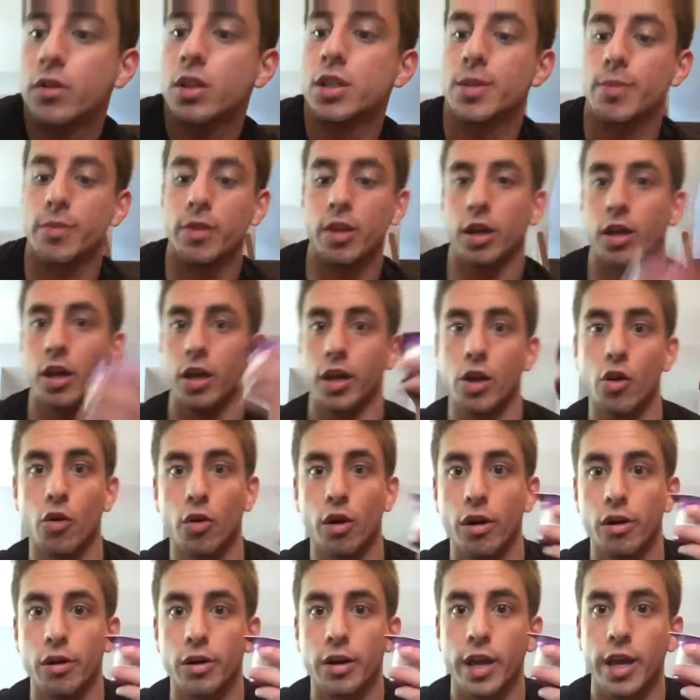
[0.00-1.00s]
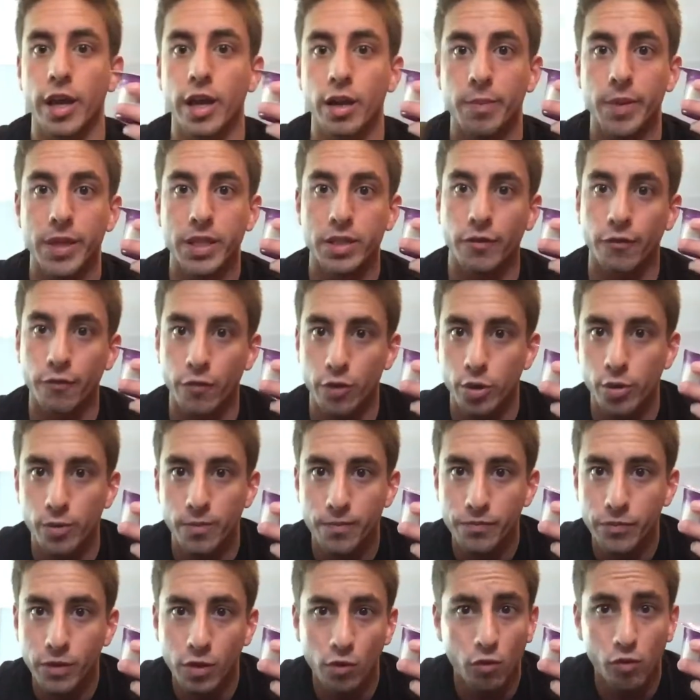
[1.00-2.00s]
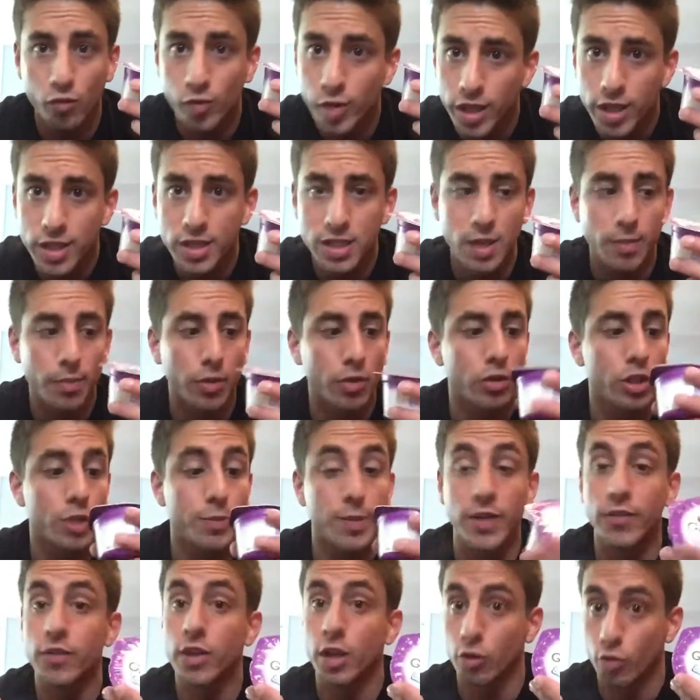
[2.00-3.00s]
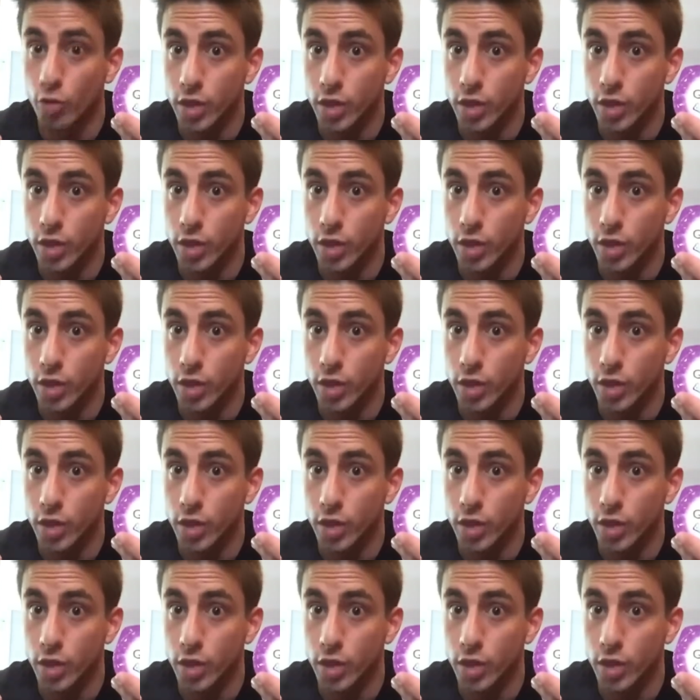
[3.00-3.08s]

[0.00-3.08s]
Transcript: something like a yogurt and a piece of fruit. Really simple, specifically a